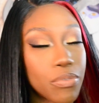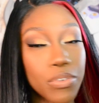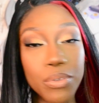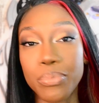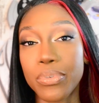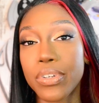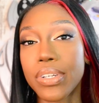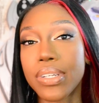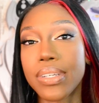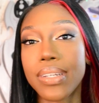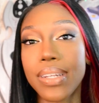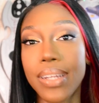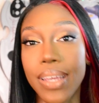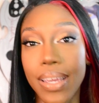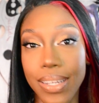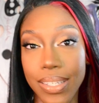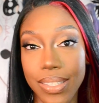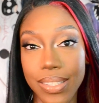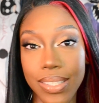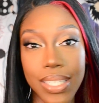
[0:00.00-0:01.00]
feel pretty
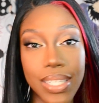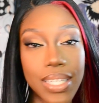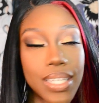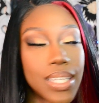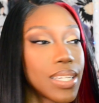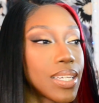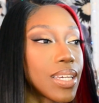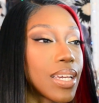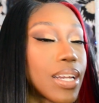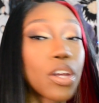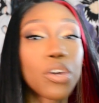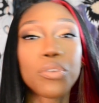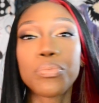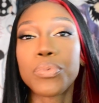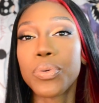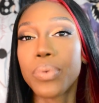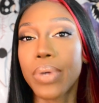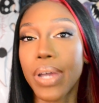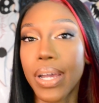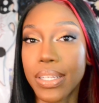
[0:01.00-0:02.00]
today, and I hope
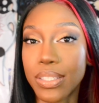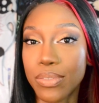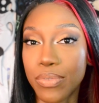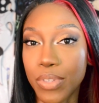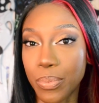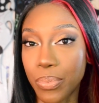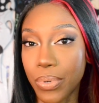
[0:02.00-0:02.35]
you guys feel